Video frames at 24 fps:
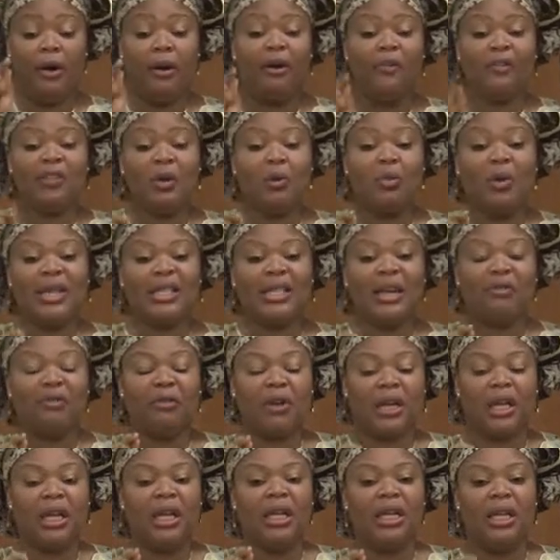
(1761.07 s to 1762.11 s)
of the West
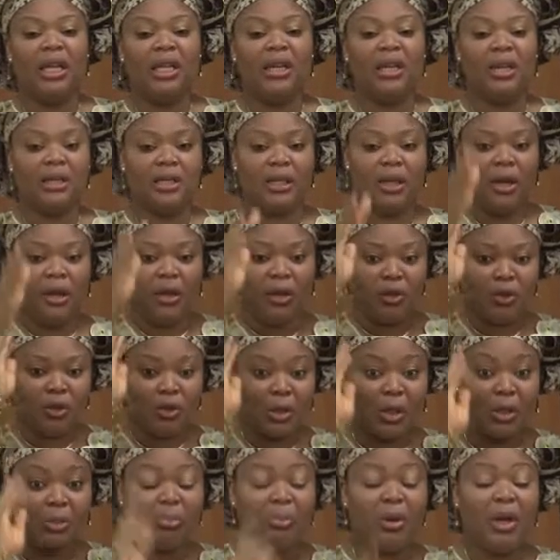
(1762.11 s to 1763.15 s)
African leaders
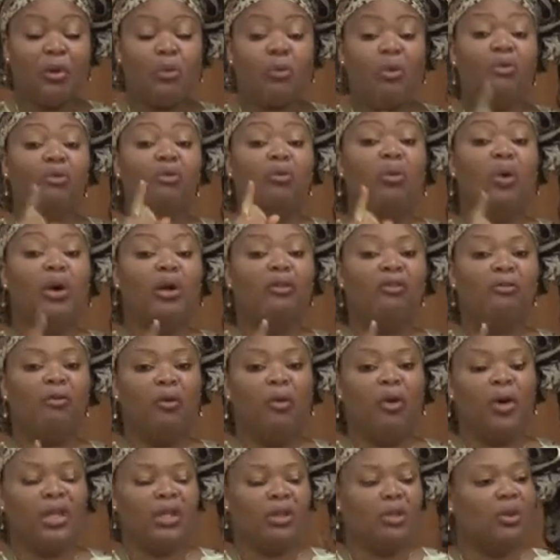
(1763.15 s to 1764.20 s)
to speak with one
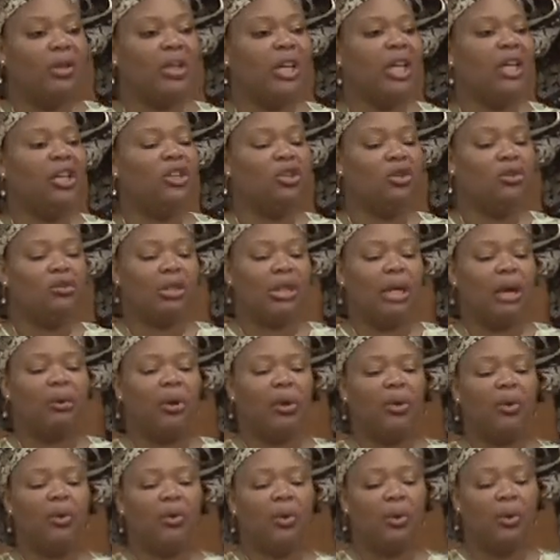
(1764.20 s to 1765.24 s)
voice on the issues that
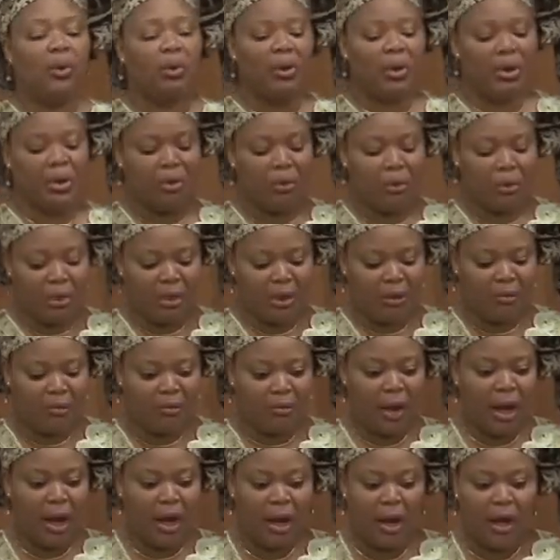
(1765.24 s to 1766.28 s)
were going on in Cote
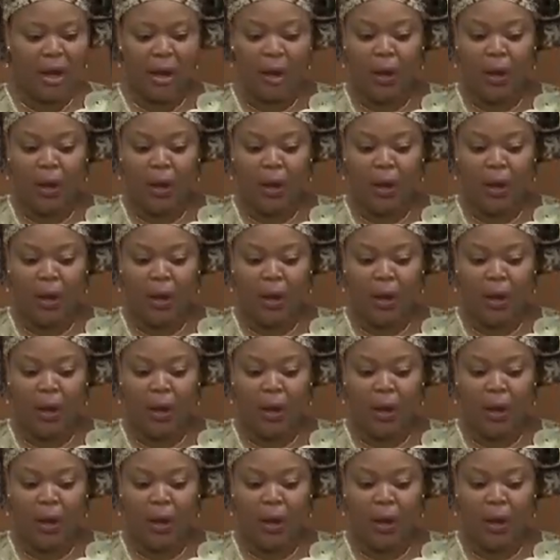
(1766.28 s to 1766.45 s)
d'Ivoire.